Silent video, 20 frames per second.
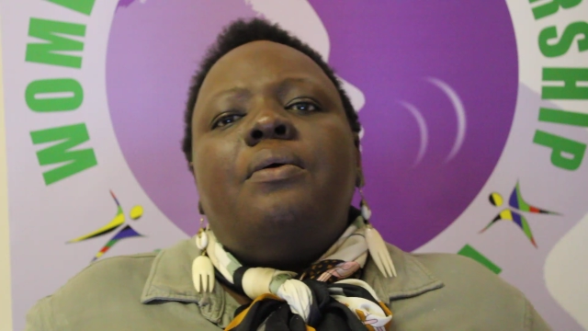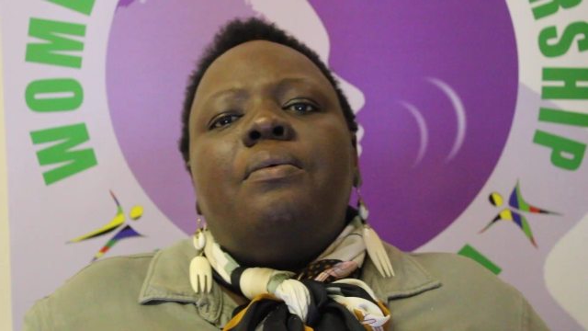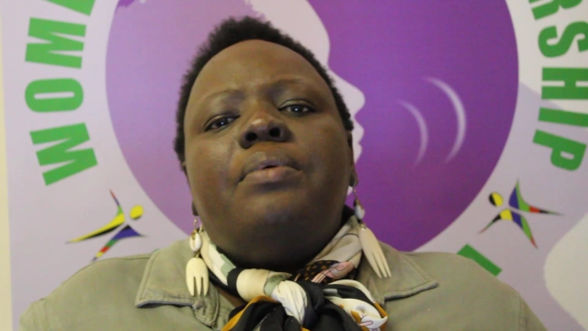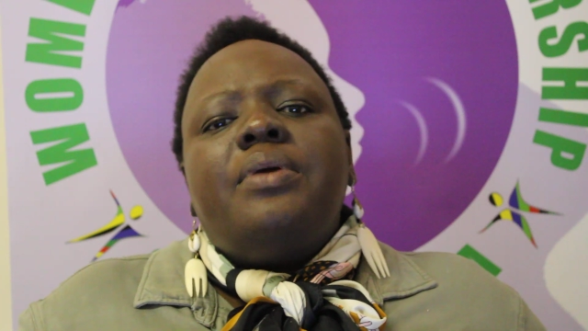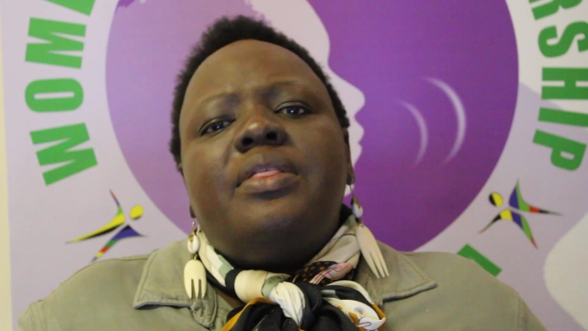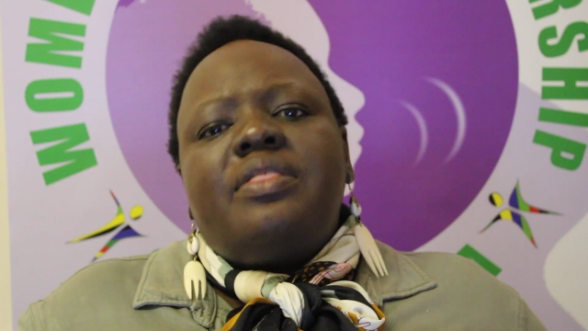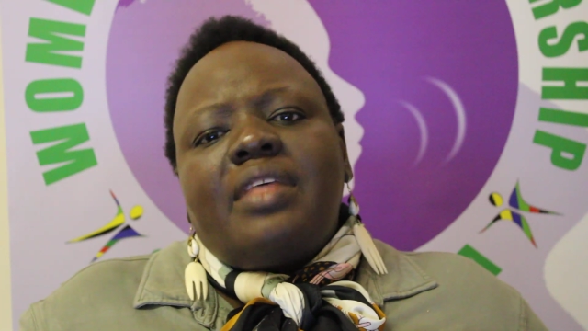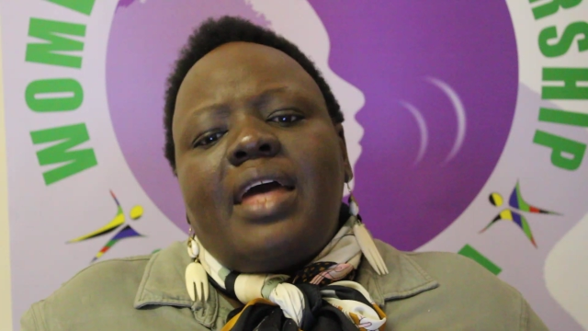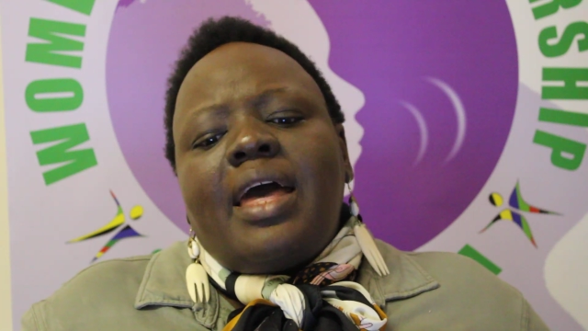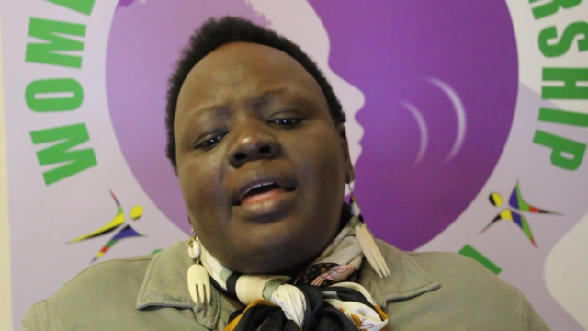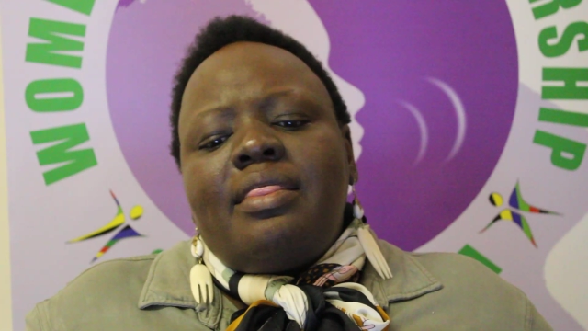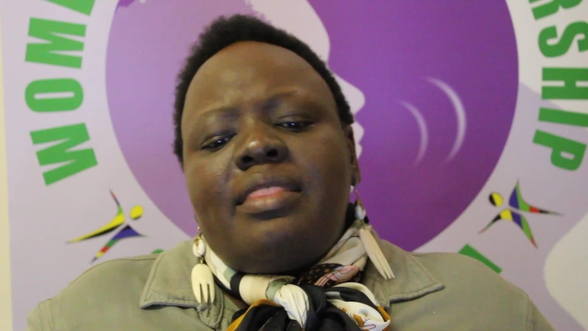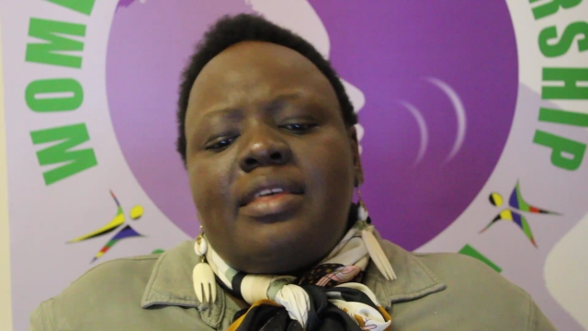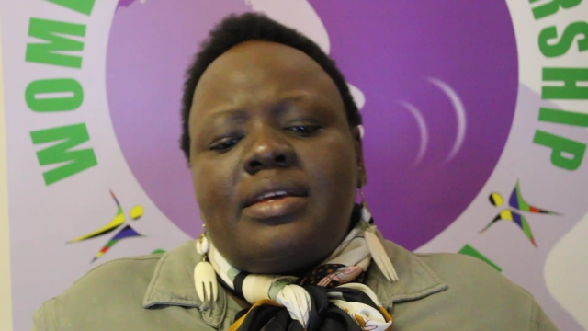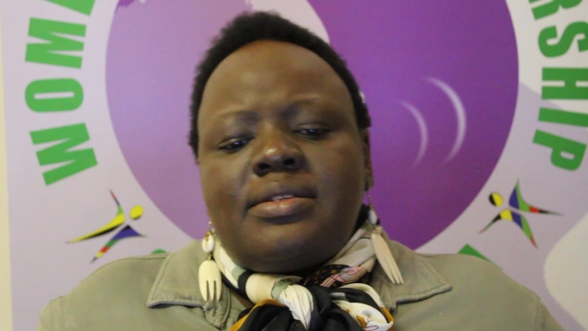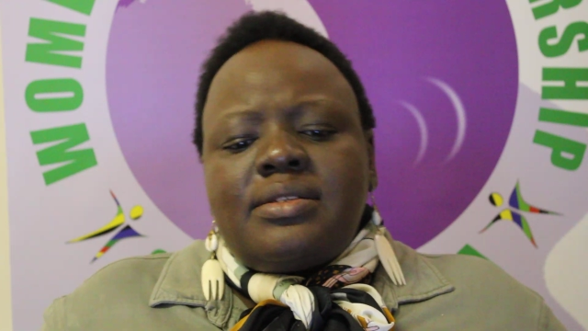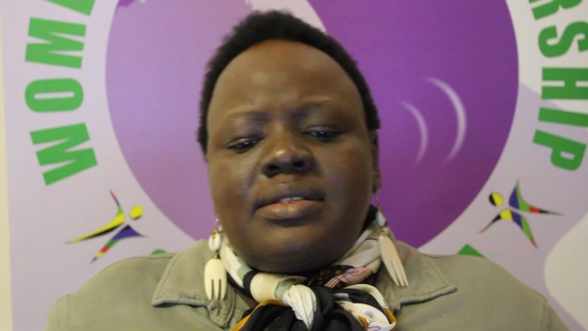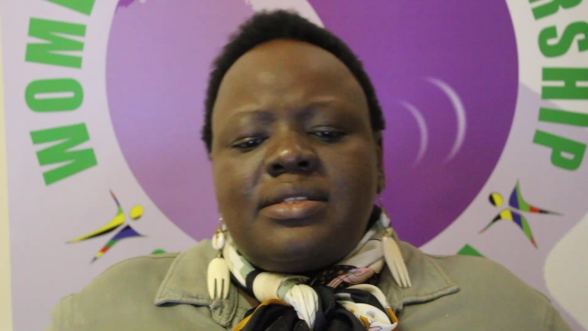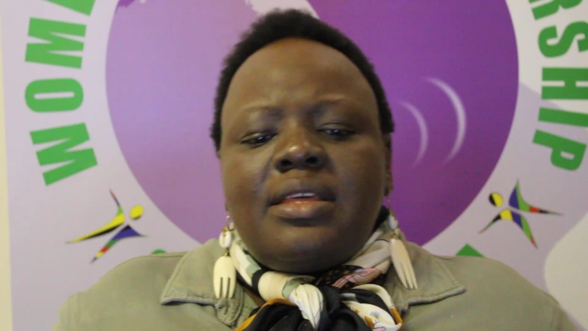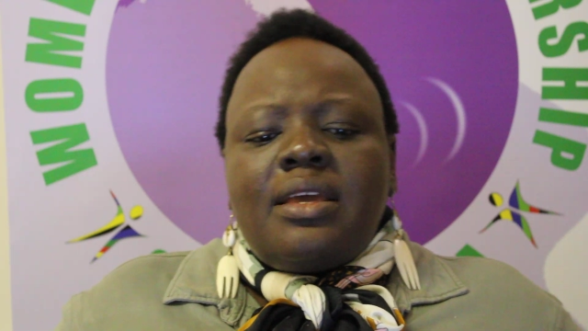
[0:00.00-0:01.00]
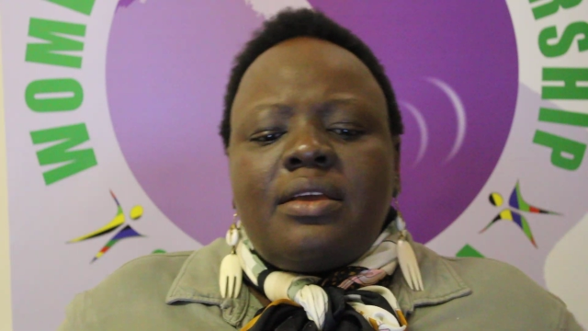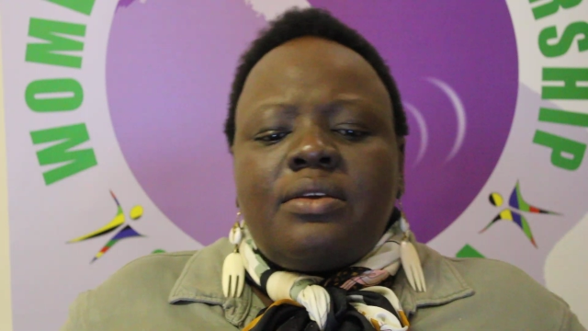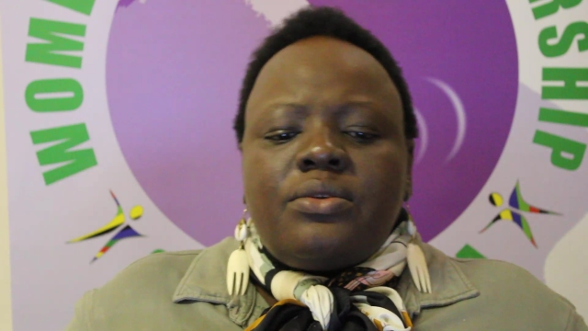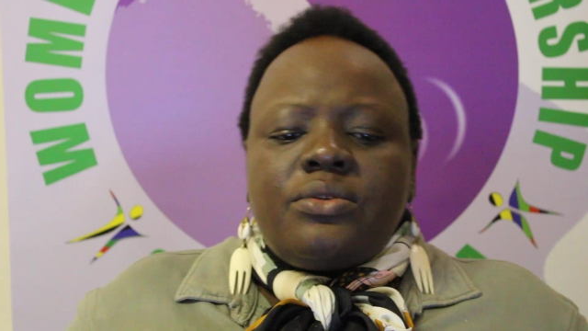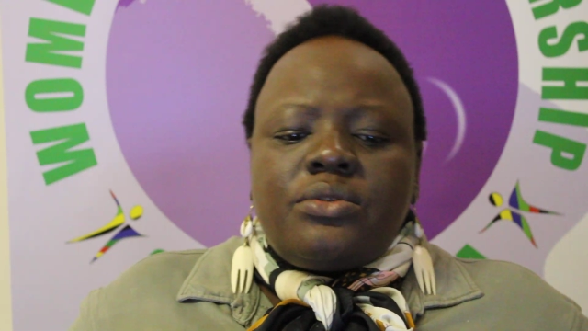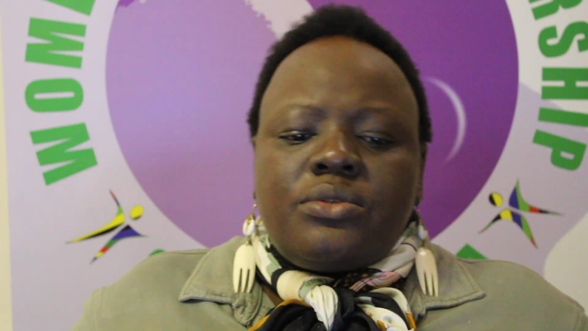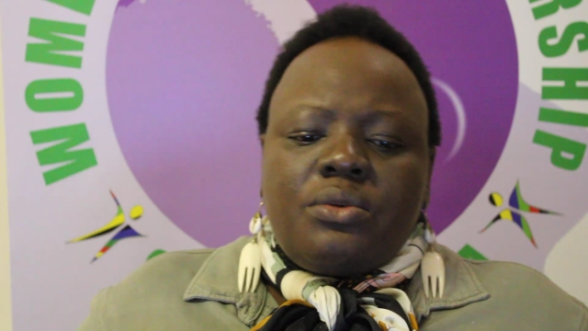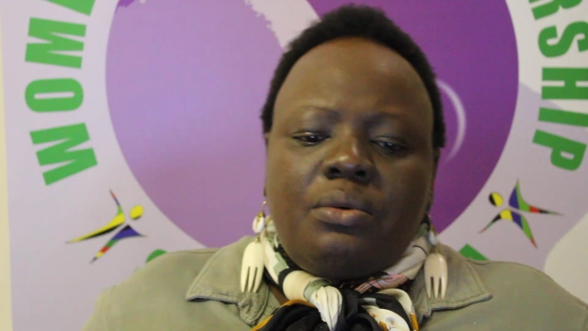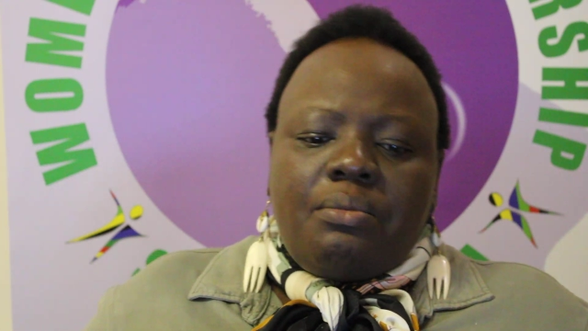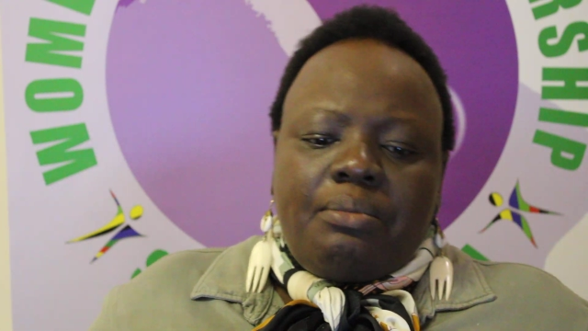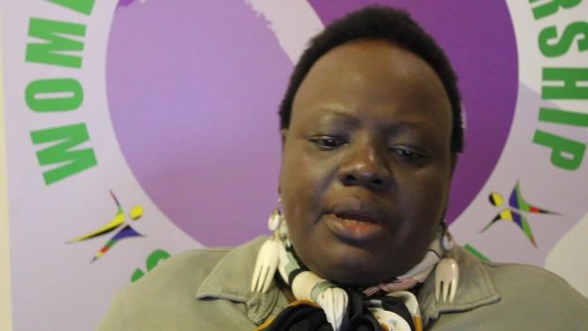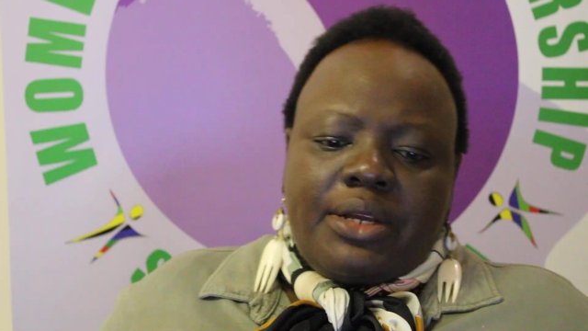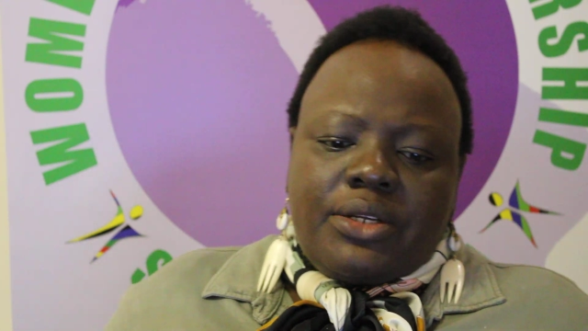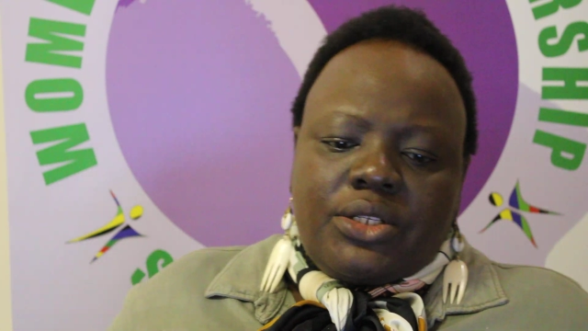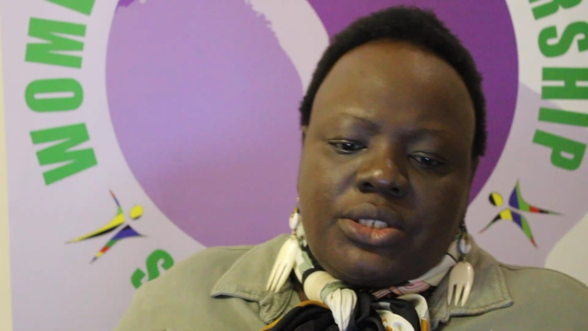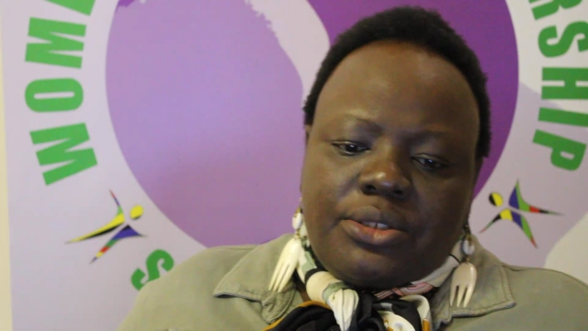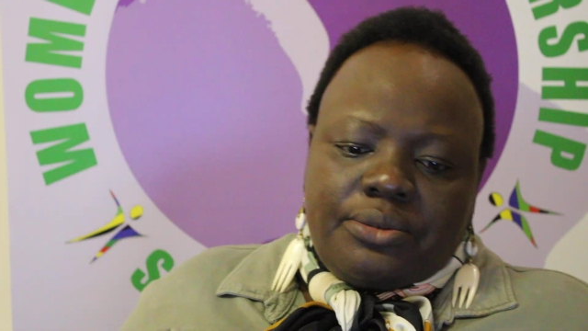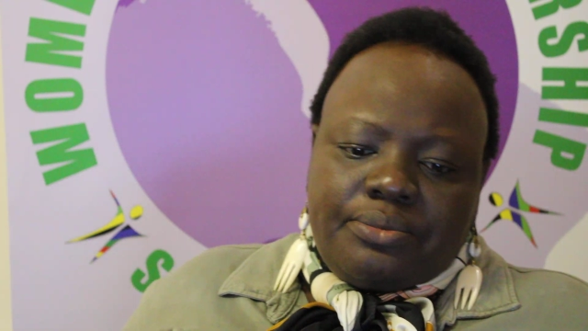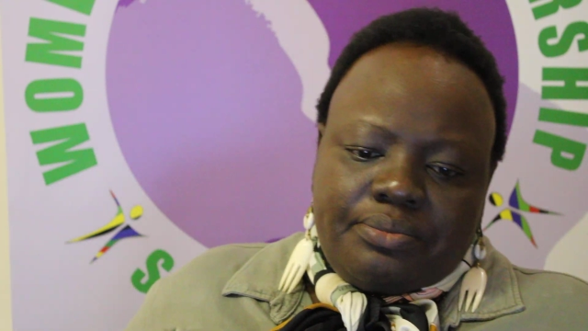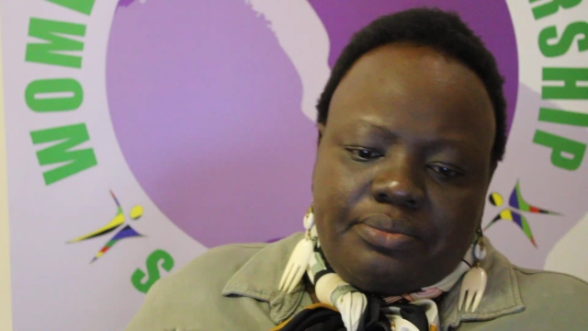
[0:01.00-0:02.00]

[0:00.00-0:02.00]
with others. Thank you so much.